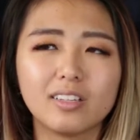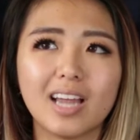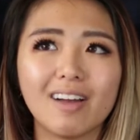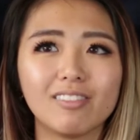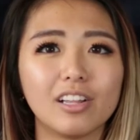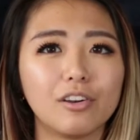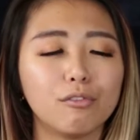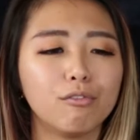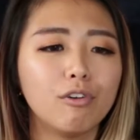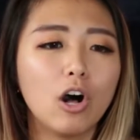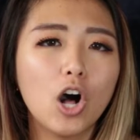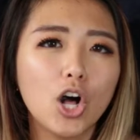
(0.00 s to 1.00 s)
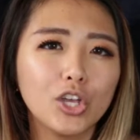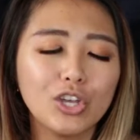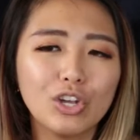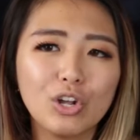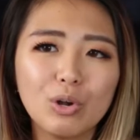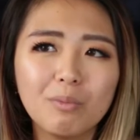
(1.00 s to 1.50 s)
to have a lot of
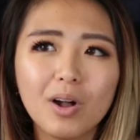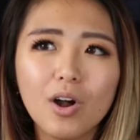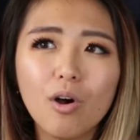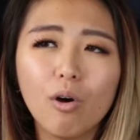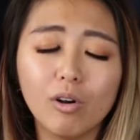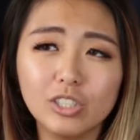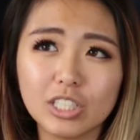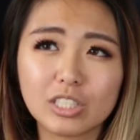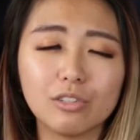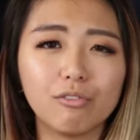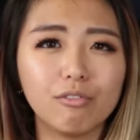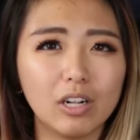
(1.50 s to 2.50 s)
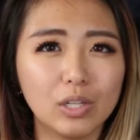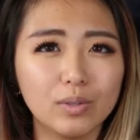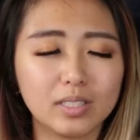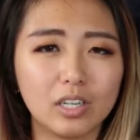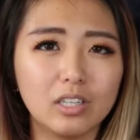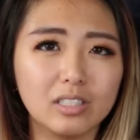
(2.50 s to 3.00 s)
volume, or just to follow a
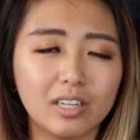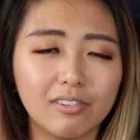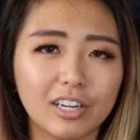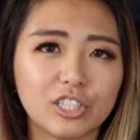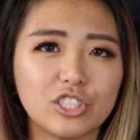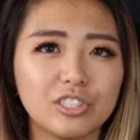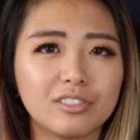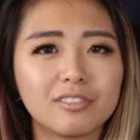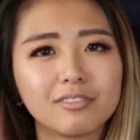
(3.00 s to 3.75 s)
certain direction.